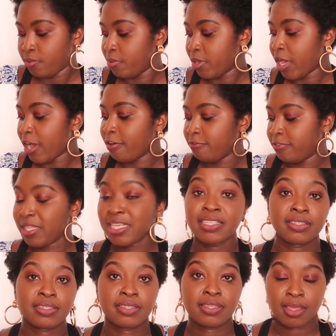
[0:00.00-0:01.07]
we have
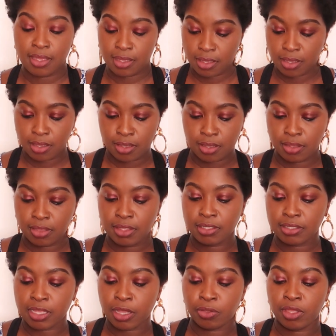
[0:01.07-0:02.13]
this
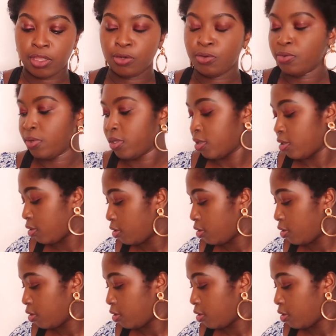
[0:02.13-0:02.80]
is how they look.